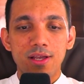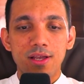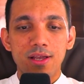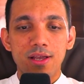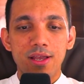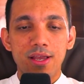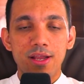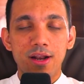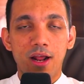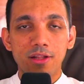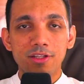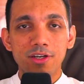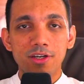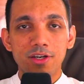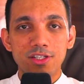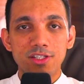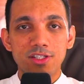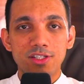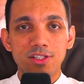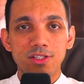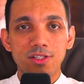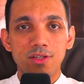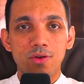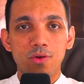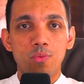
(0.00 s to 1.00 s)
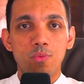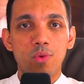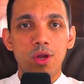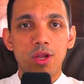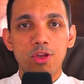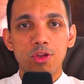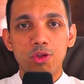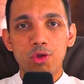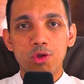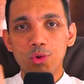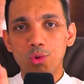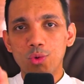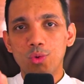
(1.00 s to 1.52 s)
in others when
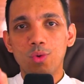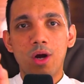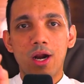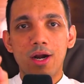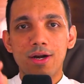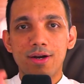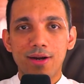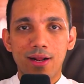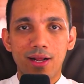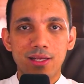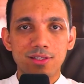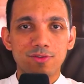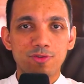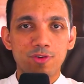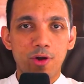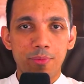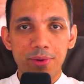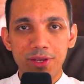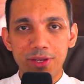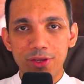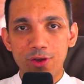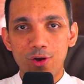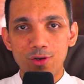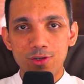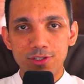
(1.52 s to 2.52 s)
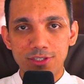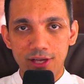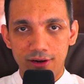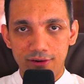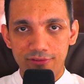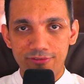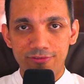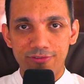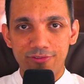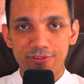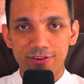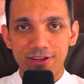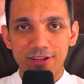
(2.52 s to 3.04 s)
you are transforming
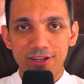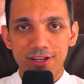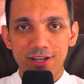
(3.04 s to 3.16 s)
yourself.